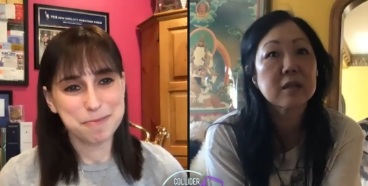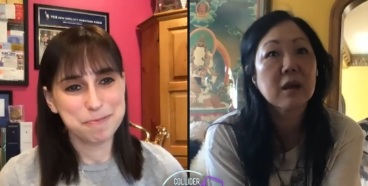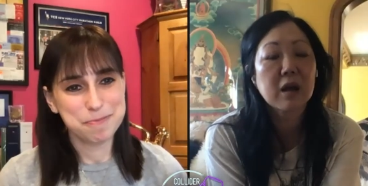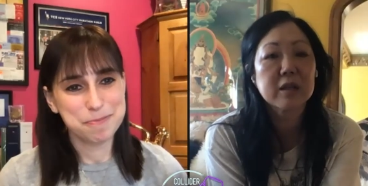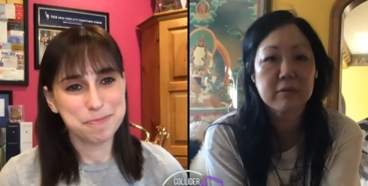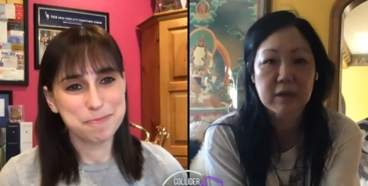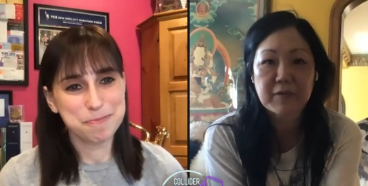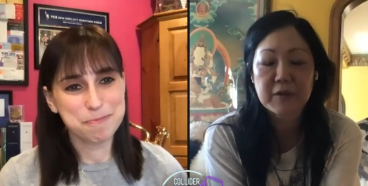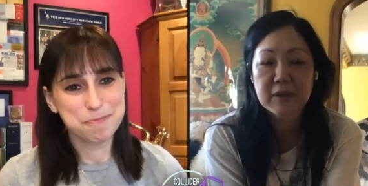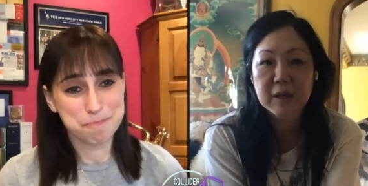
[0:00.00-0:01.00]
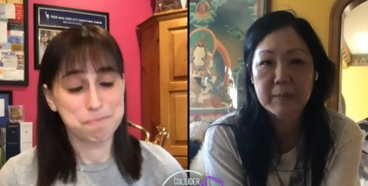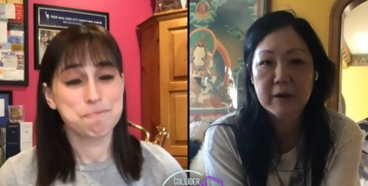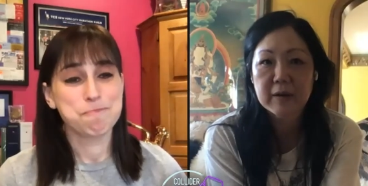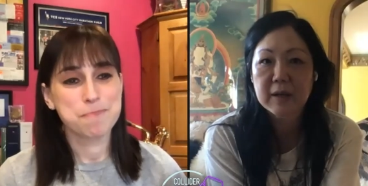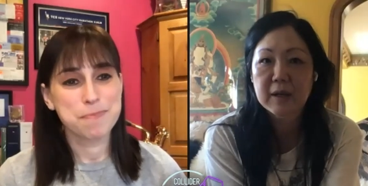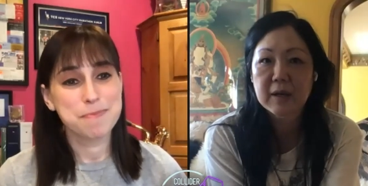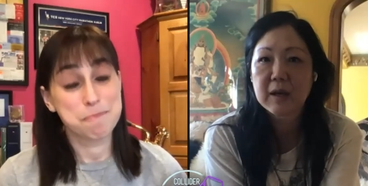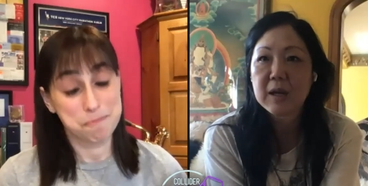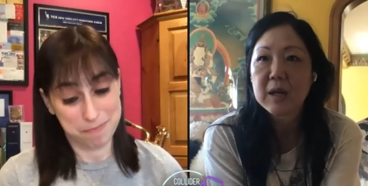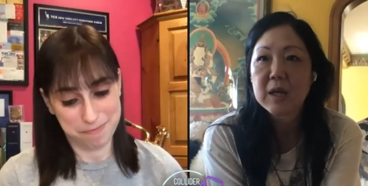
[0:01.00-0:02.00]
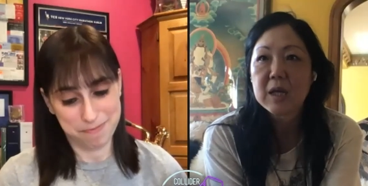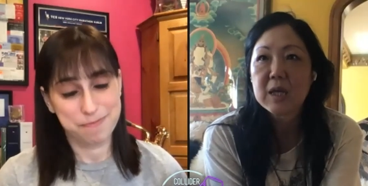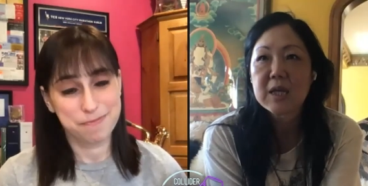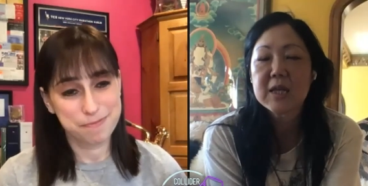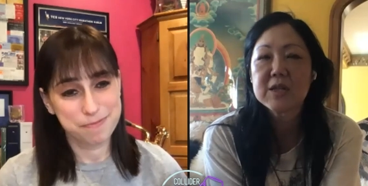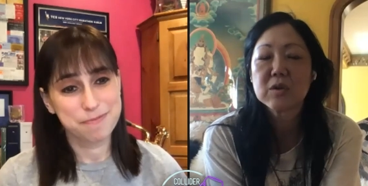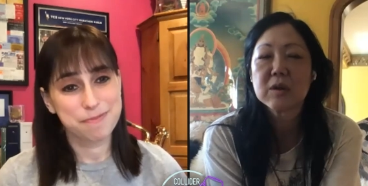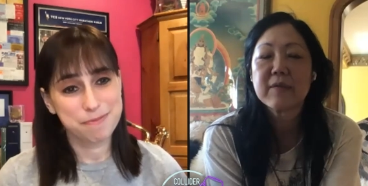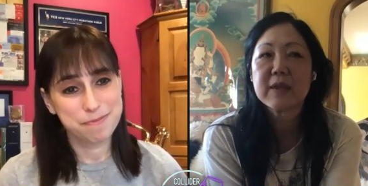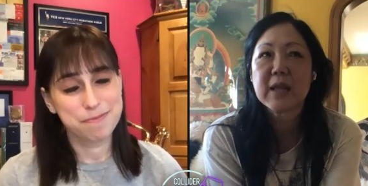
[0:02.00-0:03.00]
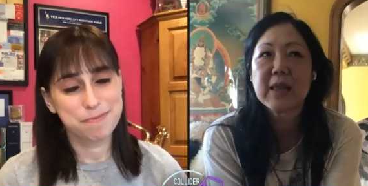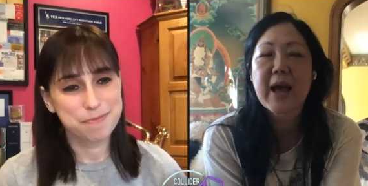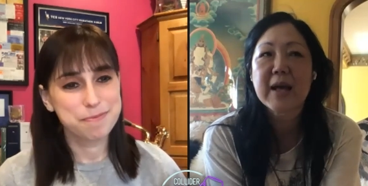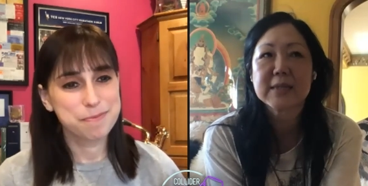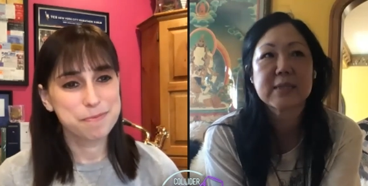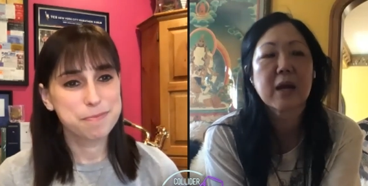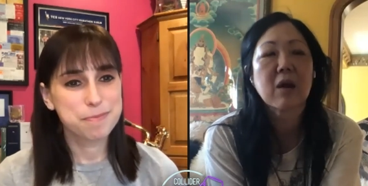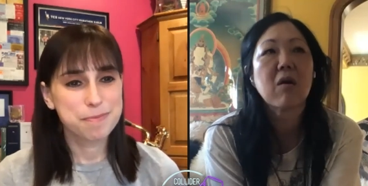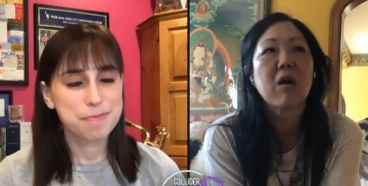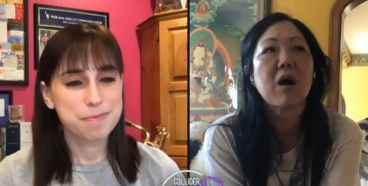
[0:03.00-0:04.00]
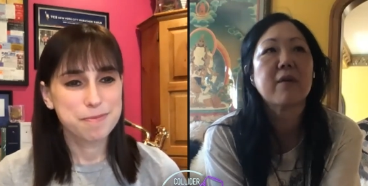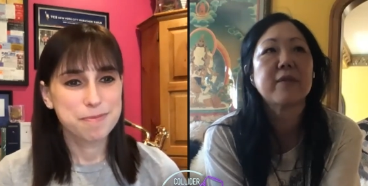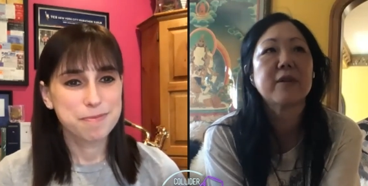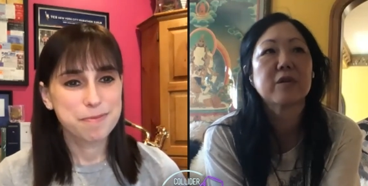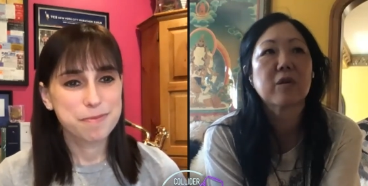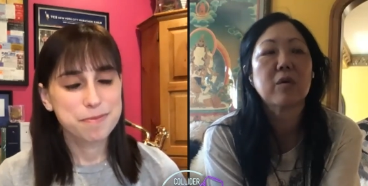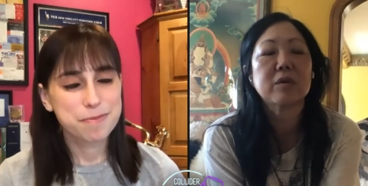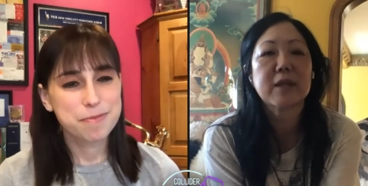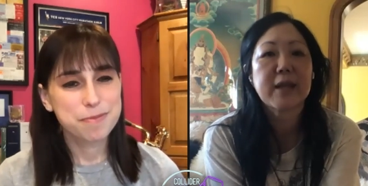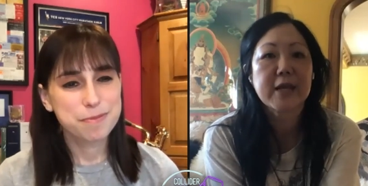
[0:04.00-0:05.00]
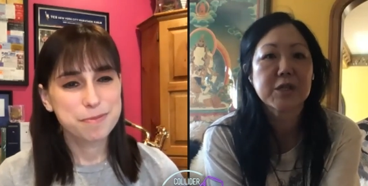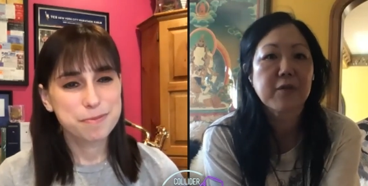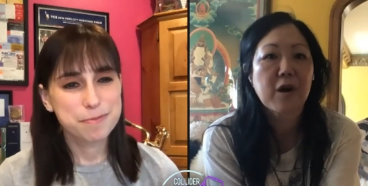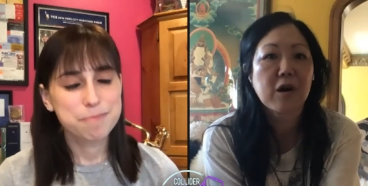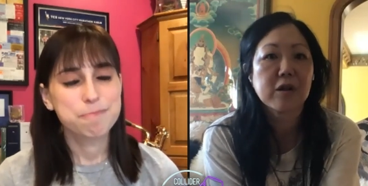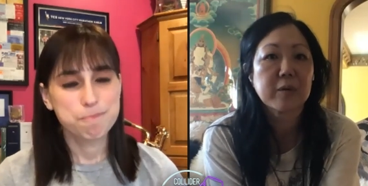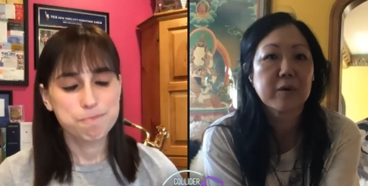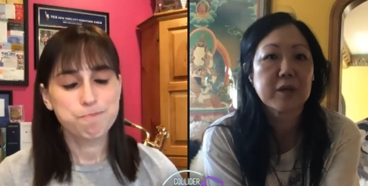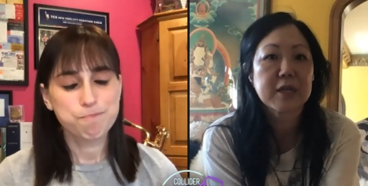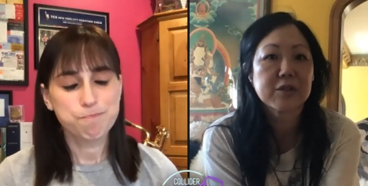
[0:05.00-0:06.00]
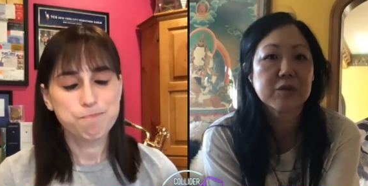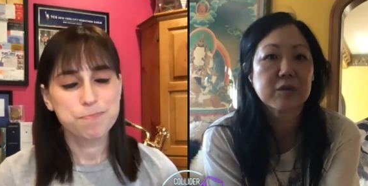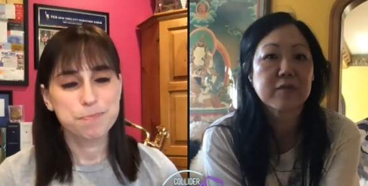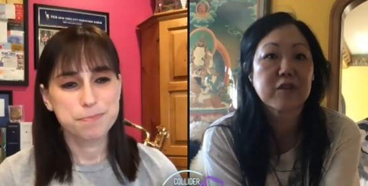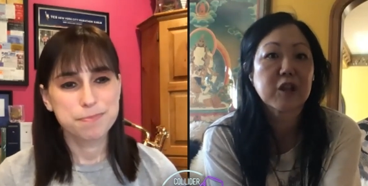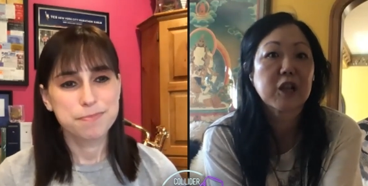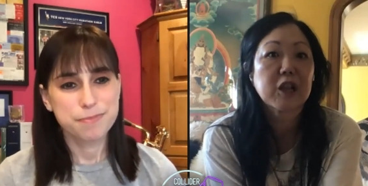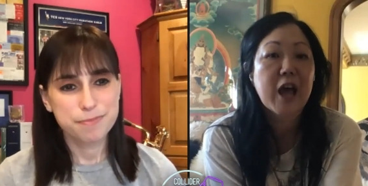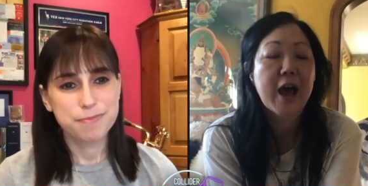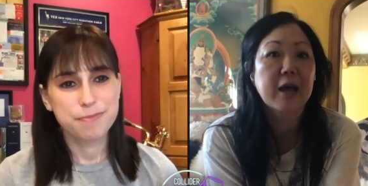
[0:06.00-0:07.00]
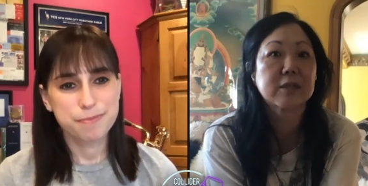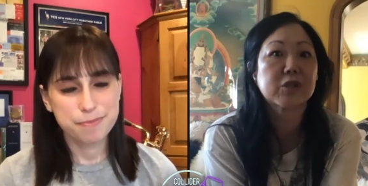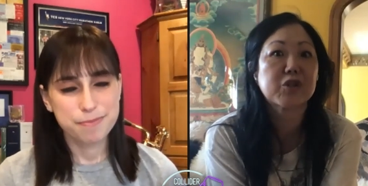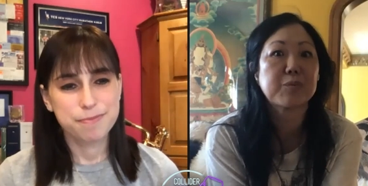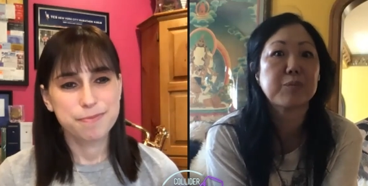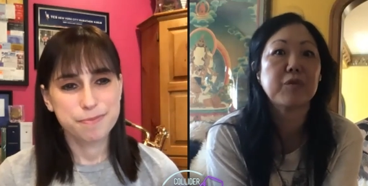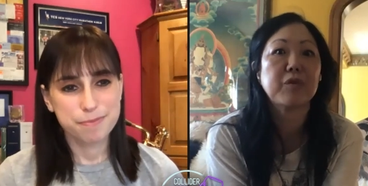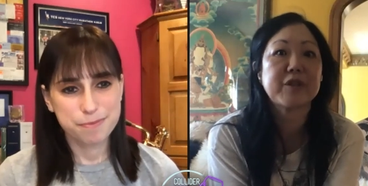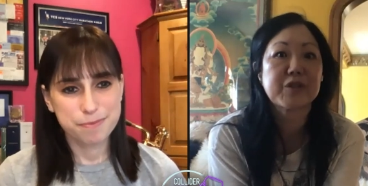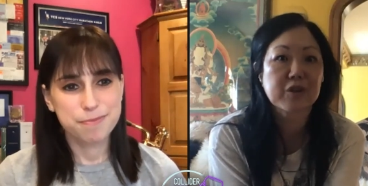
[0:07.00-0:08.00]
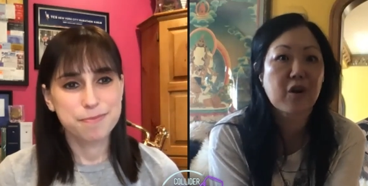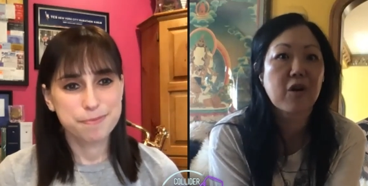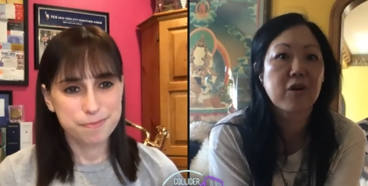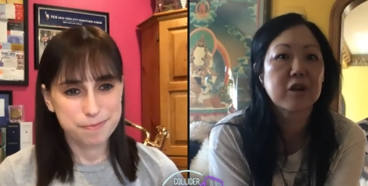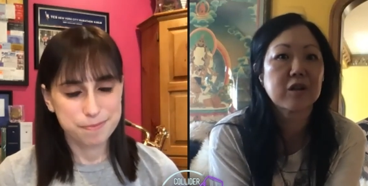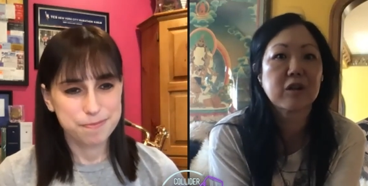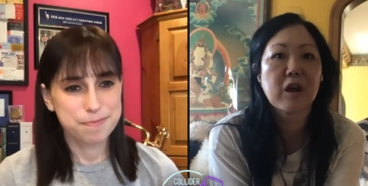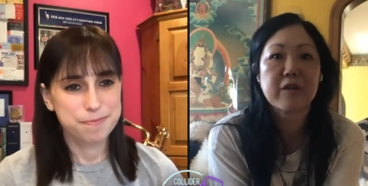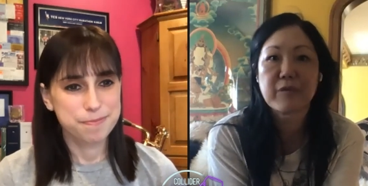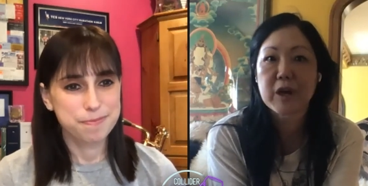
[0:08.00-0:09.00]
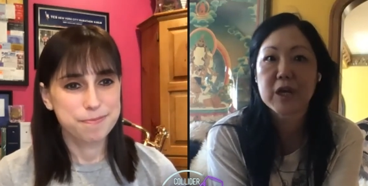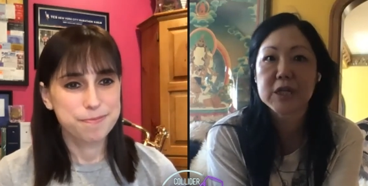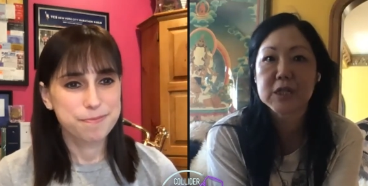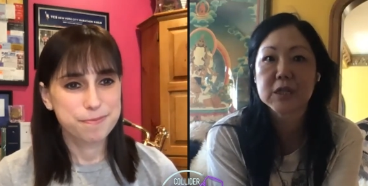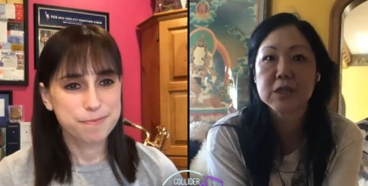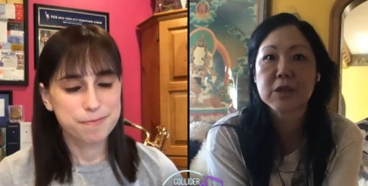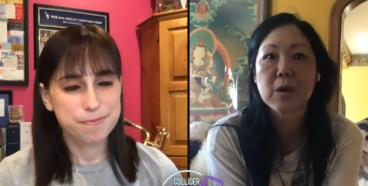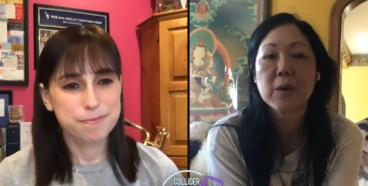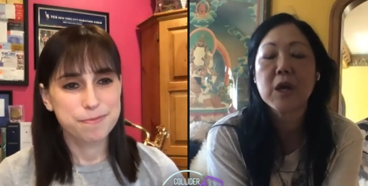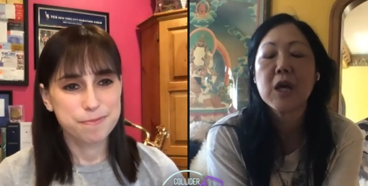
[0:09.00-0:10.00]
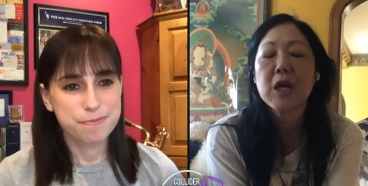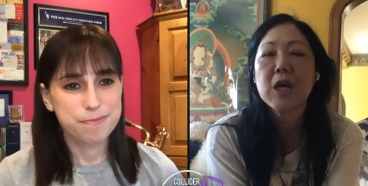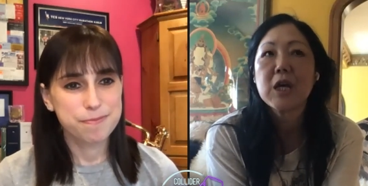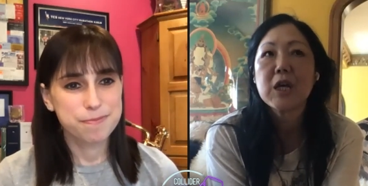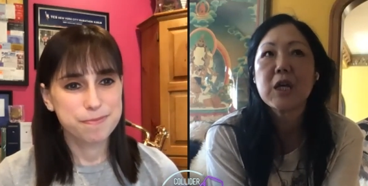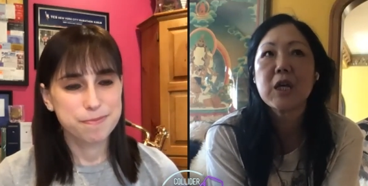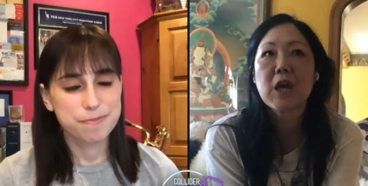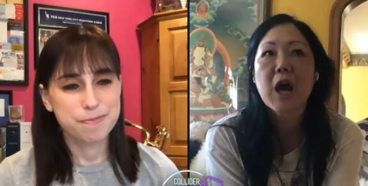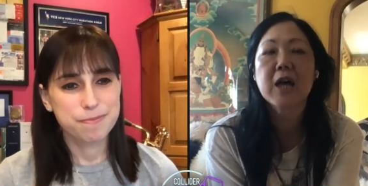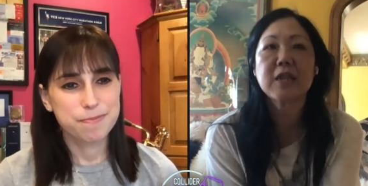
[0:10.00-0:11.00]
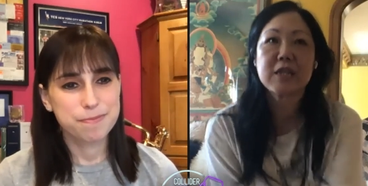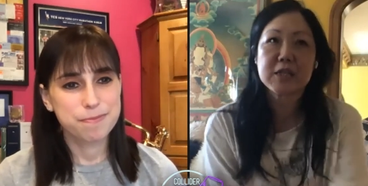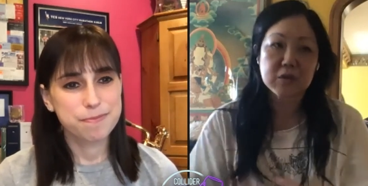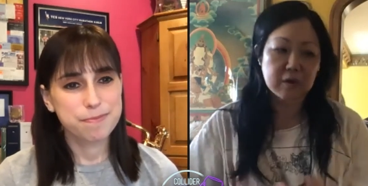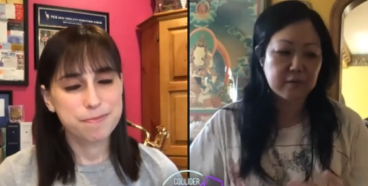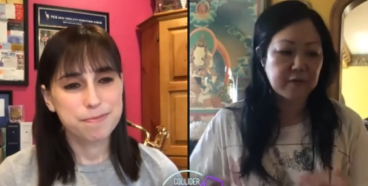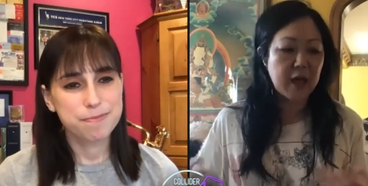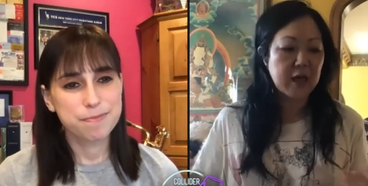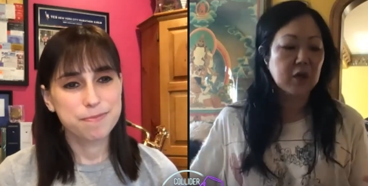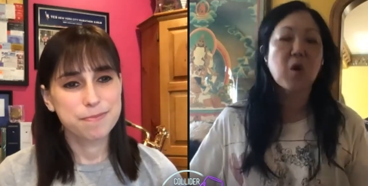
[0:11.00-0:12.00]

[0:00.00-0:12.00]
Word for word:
Speaker 1: in Hollywood, if you think about it. And he's sort of in the last era of the golden age of Hollywood. He's sort of the last movie star in a lot of ways. And so he had this sort of like